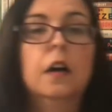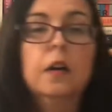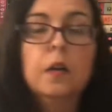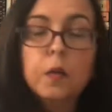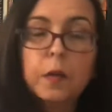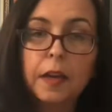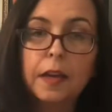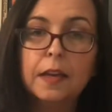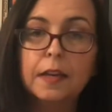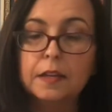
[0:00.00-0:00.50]

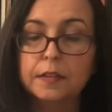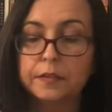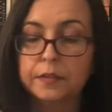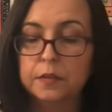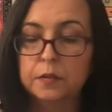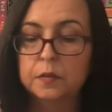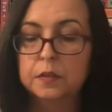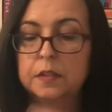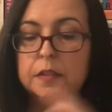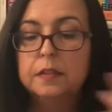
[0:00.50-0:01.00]
Okay,
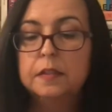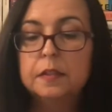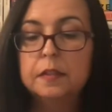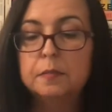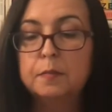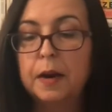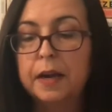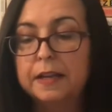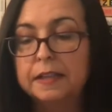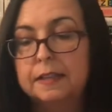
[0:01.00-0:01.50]
so this is
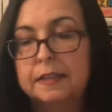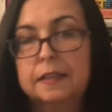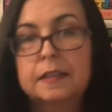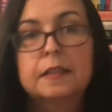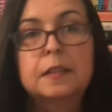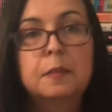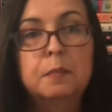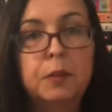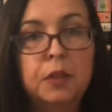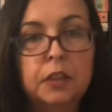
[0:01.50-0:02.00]
my
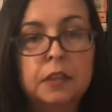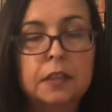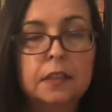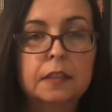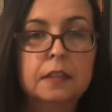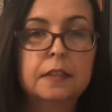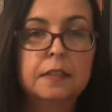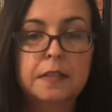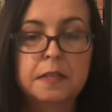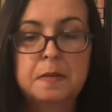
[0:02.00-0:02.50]
six book
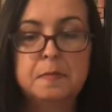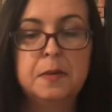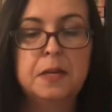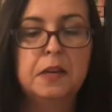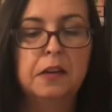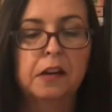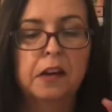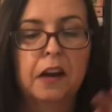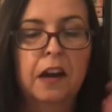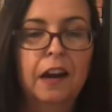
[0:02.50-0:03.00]

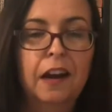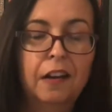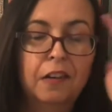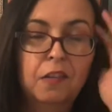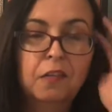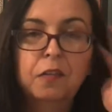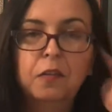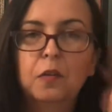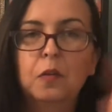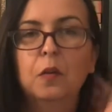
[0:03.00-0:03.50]
TBR
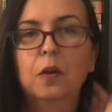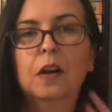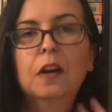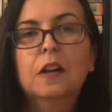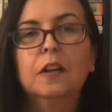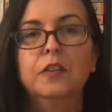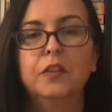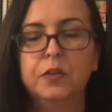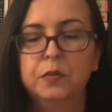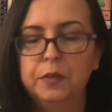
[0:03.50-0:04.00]
for
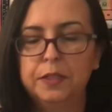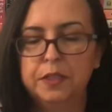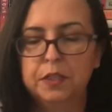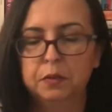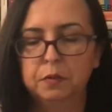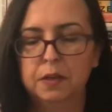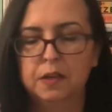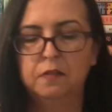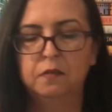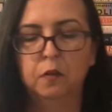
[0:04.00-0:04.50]
Dewey's
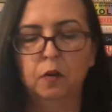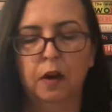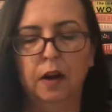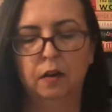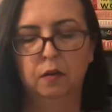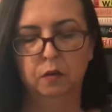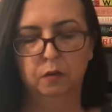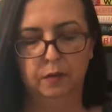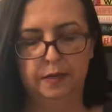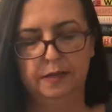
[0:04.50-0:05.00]
24
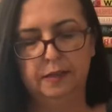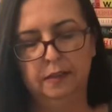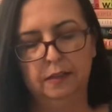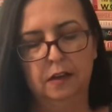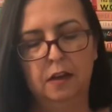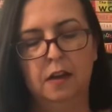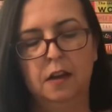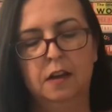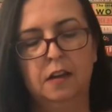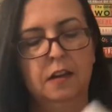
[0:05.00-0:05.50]
hour
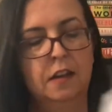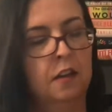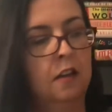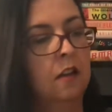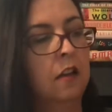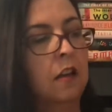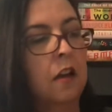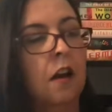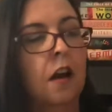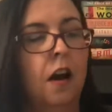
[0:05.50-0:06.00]
readathon.
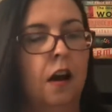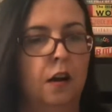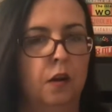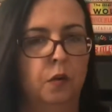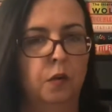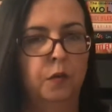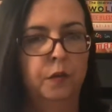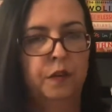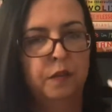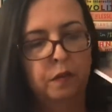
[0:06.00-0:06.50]

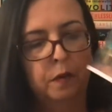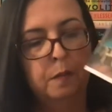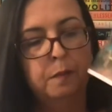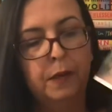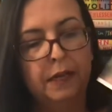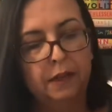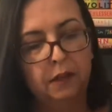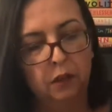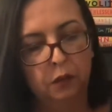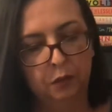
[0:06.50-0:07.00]
Agua Viva
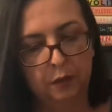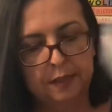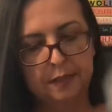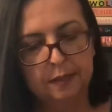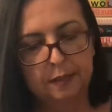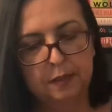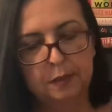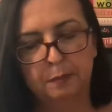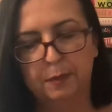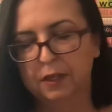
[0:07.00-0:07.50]
by Clarice
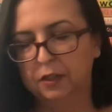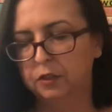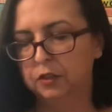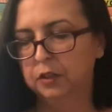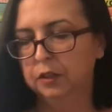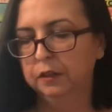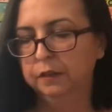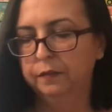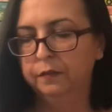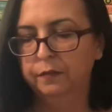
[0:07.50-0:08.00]

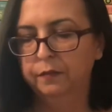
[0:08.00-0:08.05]
Lispector,